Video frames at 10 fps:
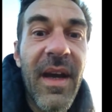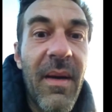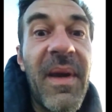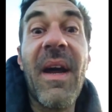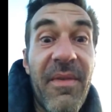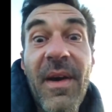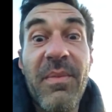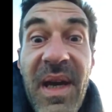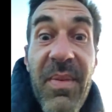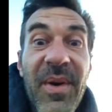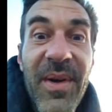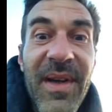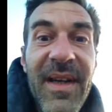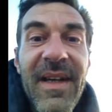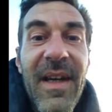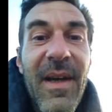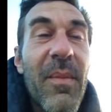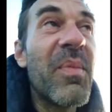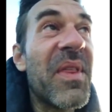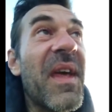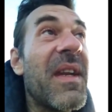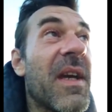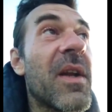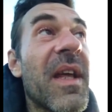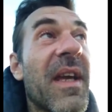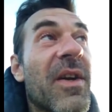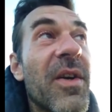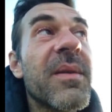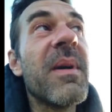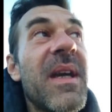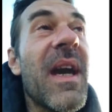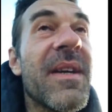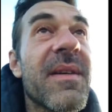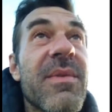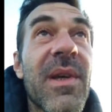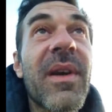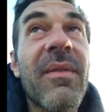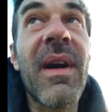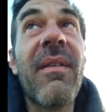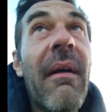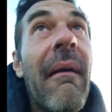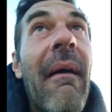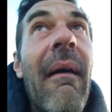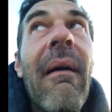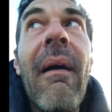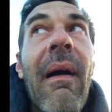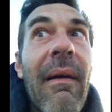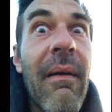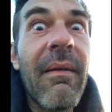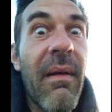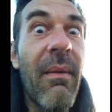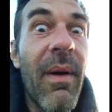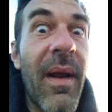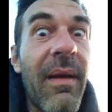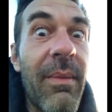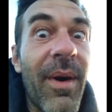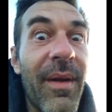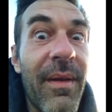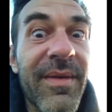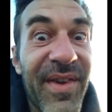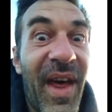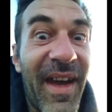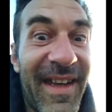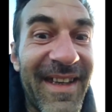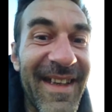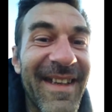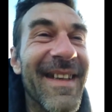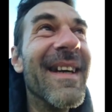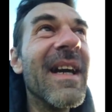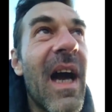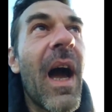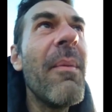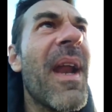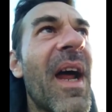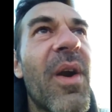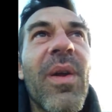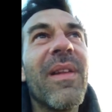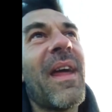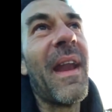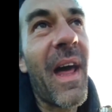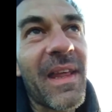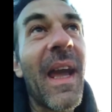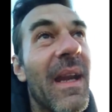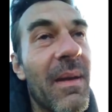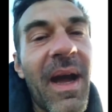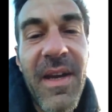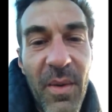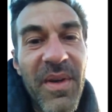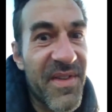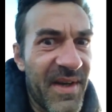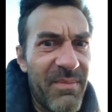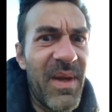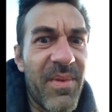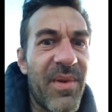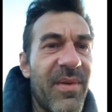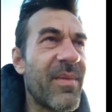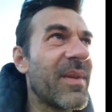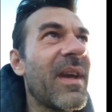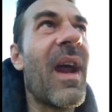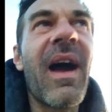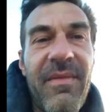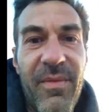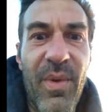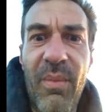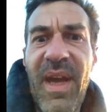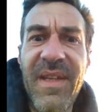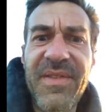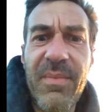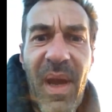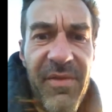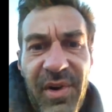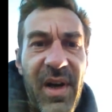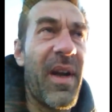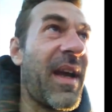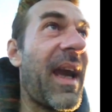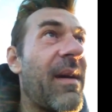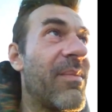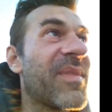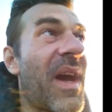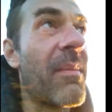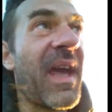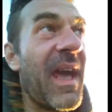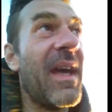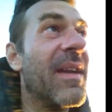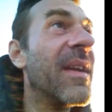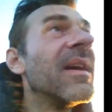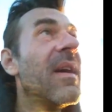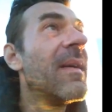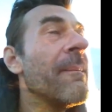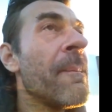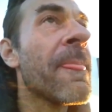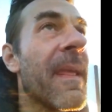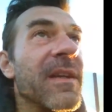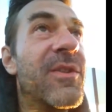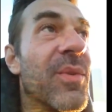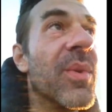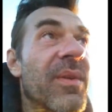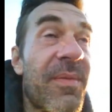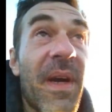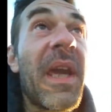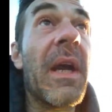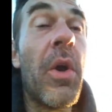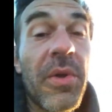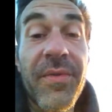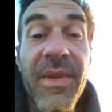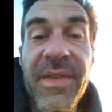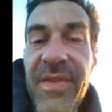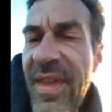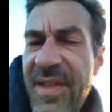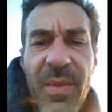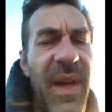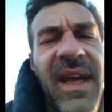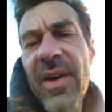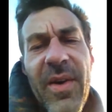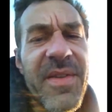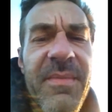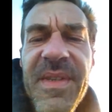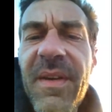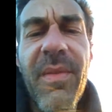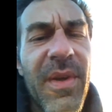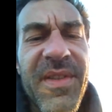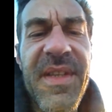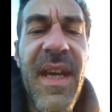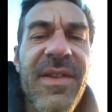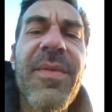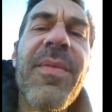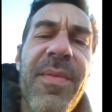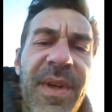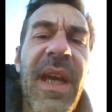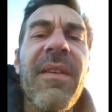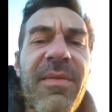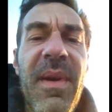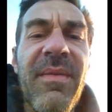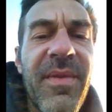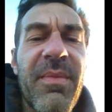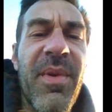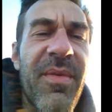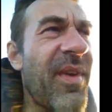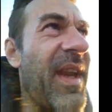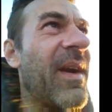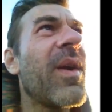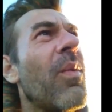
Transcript: I mean, I found people. But then, you know, like it occurred to me as I was looking around, I don't know what anybody looks like. I mean, I don't, I'm not, not like any, I know what some people, you know, I have roommates, Patrick Cunningham, Tom Hand, dual fucking Aldridge, that's what he calls himself on stage. Forgive me for profanity.